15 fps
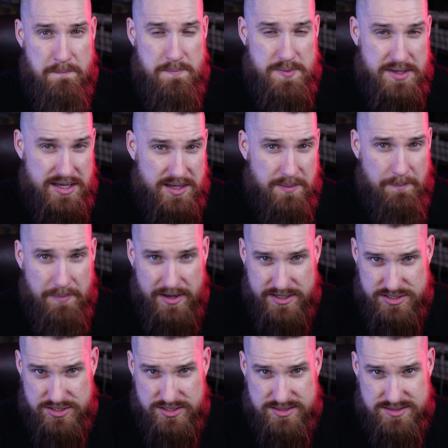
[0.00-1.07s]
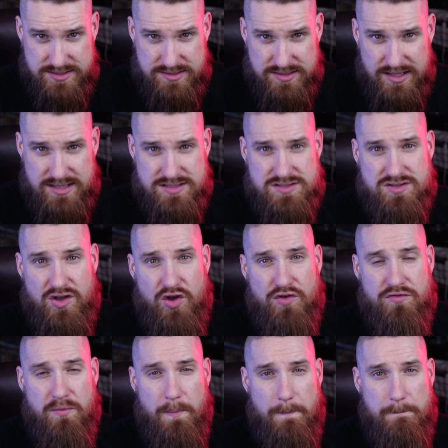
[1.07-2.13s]
big budgets and
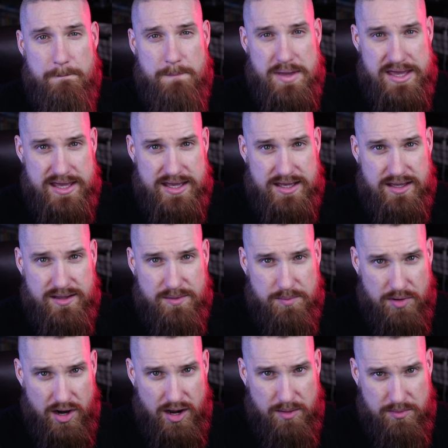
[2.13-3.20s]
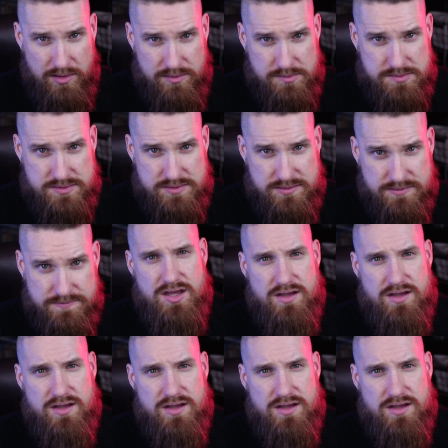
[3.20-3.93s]
solve big problems.